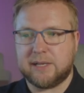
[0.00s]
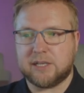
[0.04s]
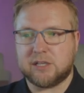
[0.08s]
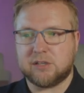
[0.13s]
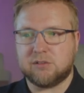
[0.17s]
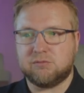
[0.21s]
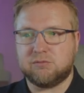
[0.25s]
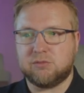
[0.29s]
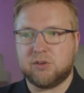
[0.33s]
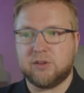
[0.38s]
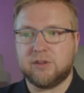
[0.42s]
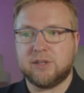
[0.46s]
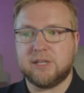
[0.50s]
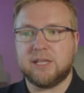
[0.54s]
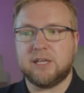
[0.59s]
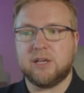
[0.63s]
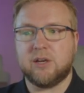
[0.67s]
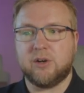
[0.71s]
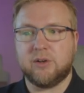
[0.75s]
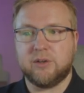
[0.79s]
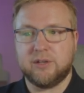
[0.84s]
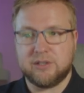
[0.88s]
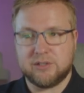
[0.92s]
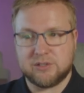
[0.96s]
can run the
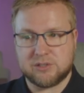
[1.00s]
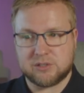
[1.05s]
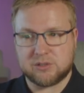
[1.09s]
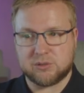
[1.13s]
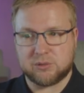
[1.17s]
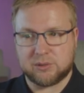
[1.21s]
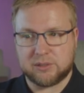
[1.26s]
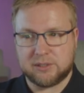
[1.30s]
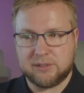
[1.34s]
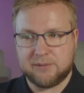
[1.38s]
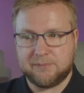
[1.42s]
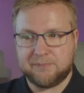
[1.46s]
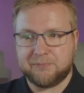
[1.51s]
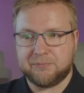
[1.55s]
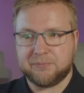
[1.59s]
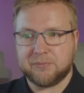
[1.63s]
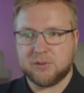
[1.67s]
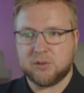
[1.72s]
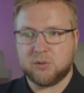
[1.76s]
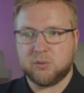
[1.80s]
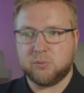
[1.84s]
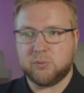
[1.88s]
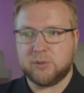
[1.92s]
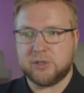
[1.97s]
uninstaller,
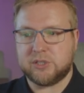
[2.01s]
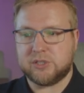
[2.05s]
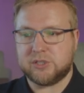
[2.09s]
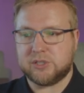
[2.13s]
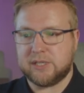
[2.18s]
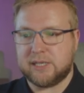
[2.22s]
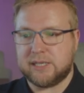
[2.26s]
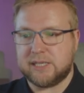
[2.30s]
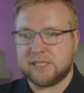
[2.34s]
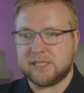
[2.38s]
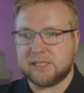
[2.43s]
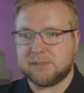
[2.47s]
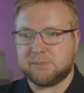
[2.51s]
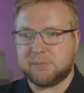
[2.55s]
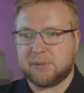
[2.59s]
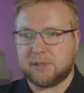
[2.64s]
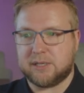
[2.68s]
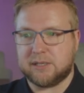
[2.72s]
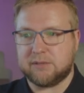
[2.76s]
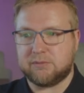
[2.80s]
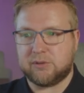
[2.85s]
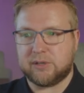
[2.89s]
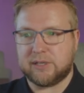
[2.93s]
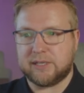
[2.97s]
which is
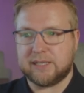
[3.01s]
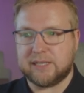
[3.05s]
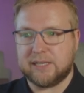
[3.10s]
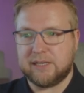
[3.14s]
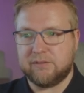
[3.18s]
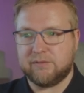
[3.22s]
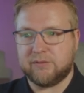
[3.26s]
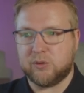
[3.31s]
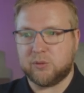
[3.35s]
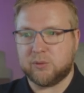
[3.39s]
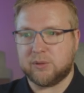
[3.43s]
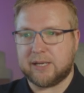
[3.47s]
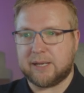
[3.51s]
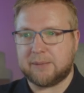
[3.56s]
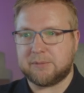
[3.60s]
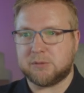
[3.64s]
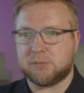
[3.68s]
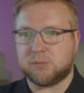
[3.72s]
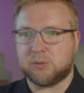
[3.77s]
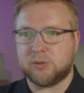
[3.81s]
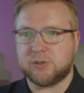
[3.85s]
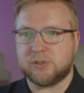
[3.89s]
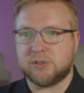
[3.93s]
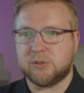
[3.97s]
by running Invoke App
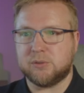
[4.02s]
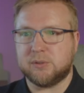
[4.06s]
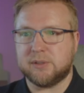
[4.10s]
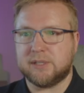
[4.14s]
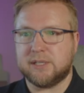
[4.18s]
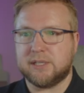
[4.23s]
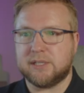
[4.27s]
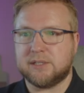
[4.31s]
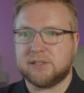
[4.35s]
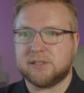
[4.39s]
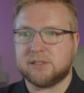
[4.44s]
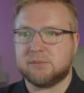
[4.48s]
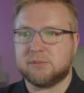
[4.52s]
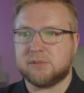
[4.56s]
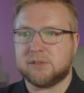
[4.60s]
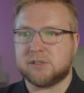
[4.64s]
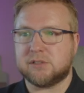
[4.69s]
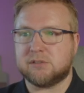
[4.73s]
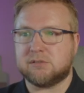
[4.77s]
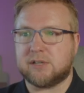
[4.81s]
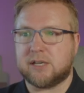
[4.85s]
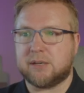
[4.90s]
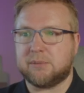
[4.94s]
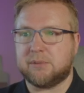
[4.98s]
Deploy Toolkit. Let me just
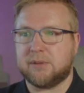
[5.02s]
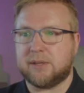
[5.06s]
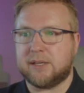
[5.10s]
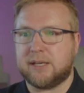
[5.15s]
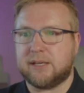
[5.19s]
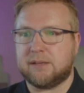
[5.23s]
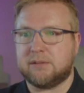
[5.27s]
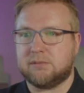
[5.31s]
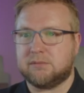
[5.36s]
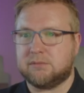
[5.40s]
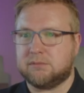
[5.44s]
grab that.